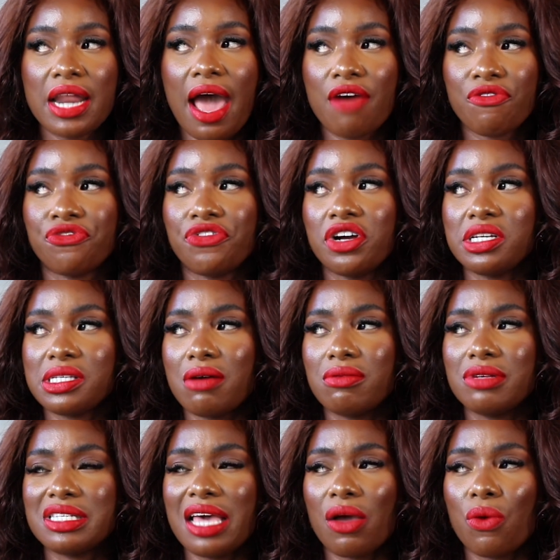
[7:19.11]
At first I
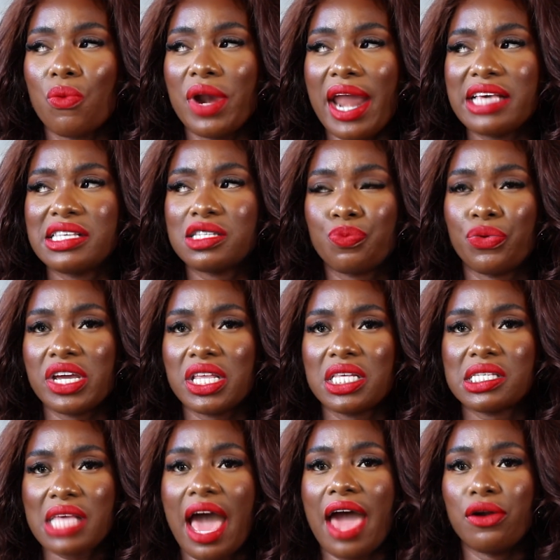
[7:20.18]
was like, when I spray
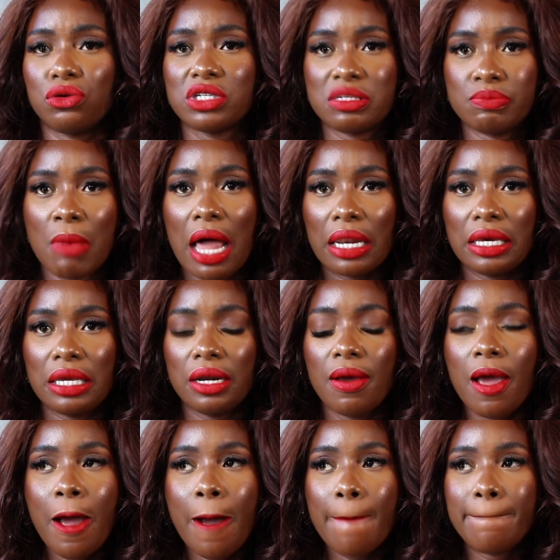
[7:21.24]
this, I don't smell it.
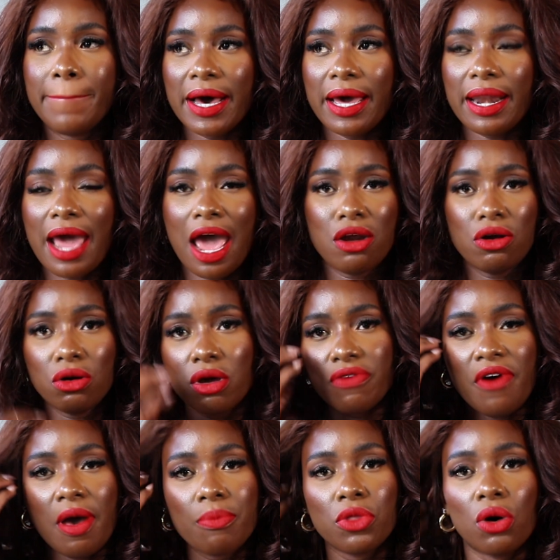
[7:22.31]
But I don't know if
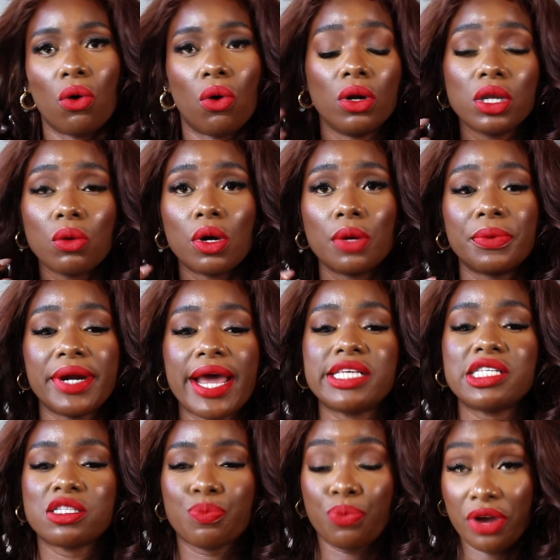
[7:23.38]
I'm the only one. When I
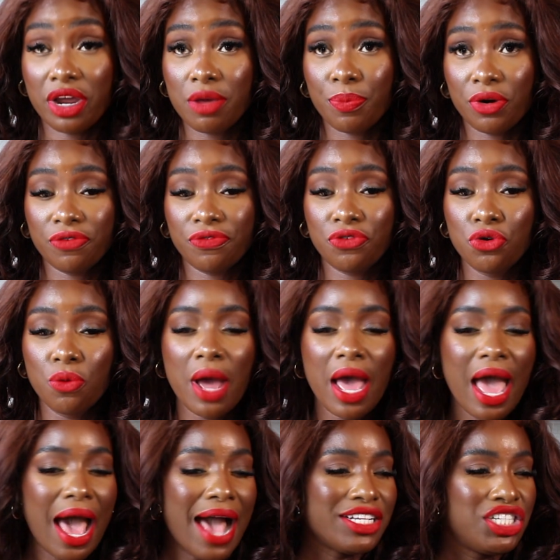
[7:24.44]
spray perfume,
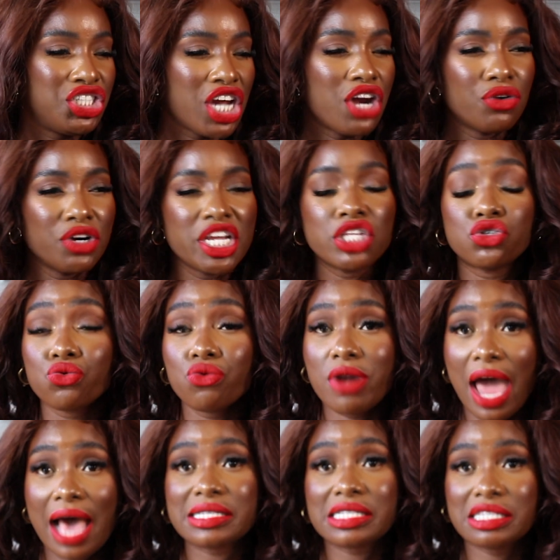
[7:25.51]
I generally do
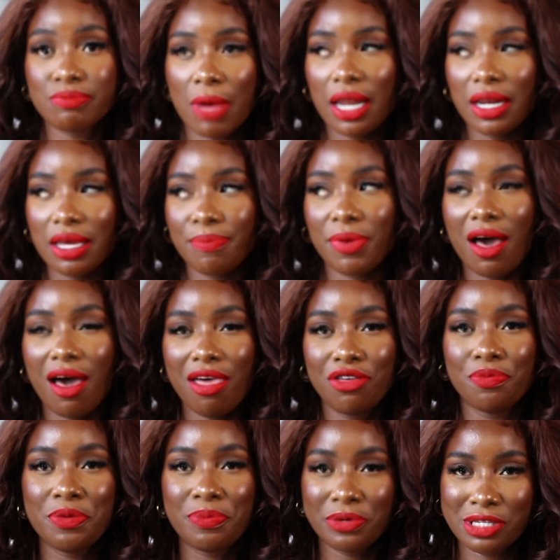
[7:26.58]
not smell it, but other
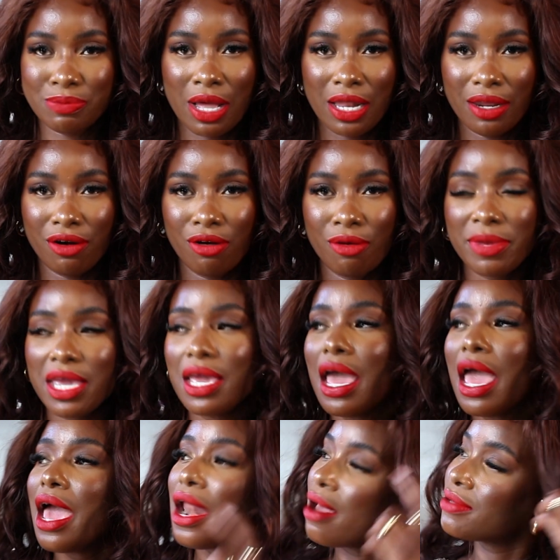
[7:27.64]
people smell it on me.
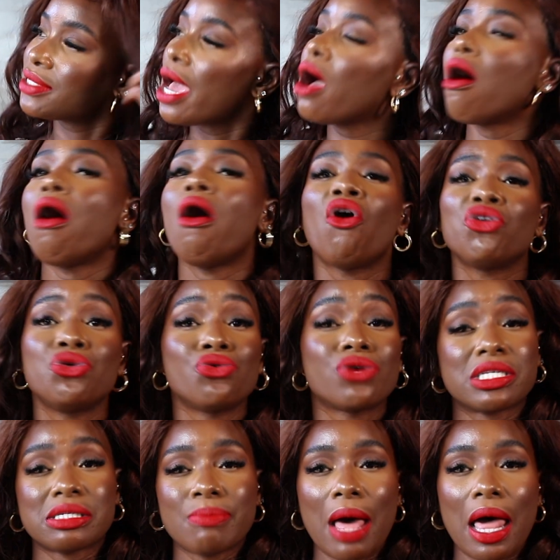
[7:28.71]
And I was like, oh, you could
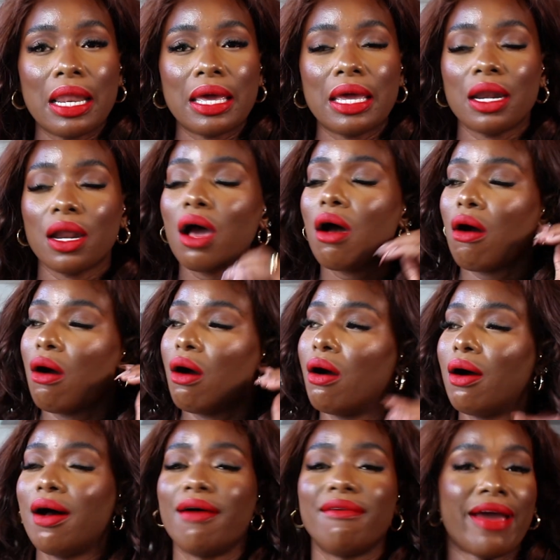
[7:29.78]
smell it? Oh,
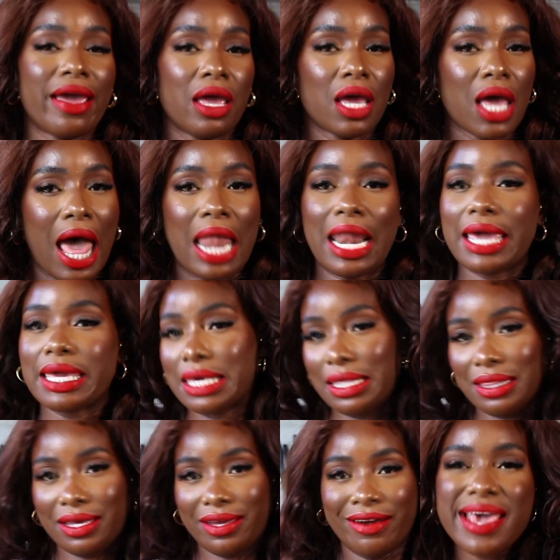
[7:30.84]
all right, I like
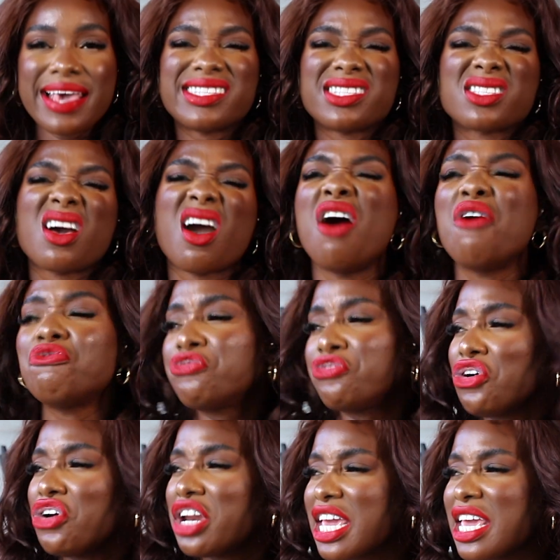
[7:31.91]
it then. It's
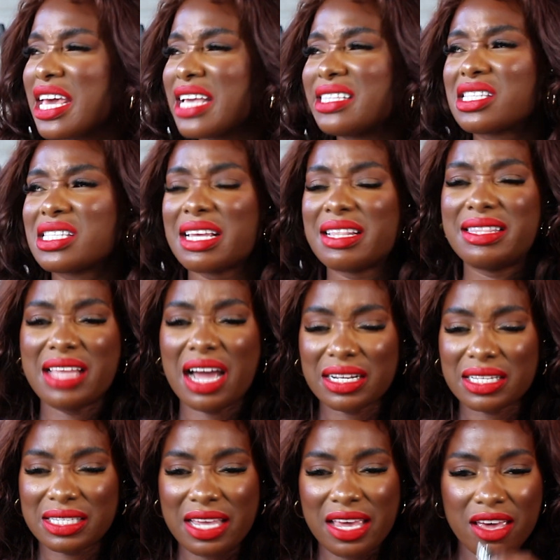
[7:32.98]
comforting and
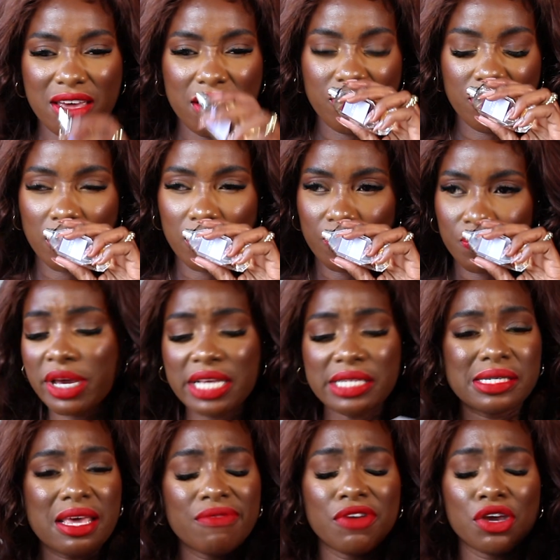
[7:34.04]
seductive.
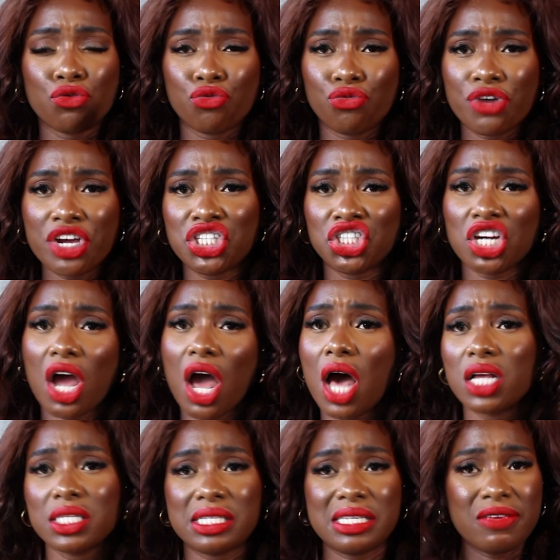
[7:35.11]
It's giving rich
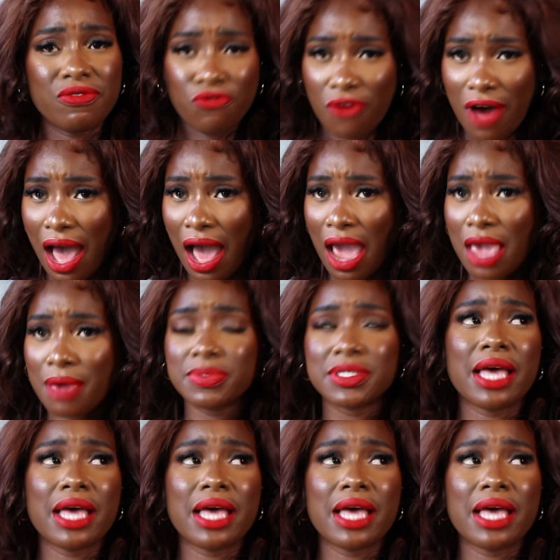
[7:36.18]
auntie vibes.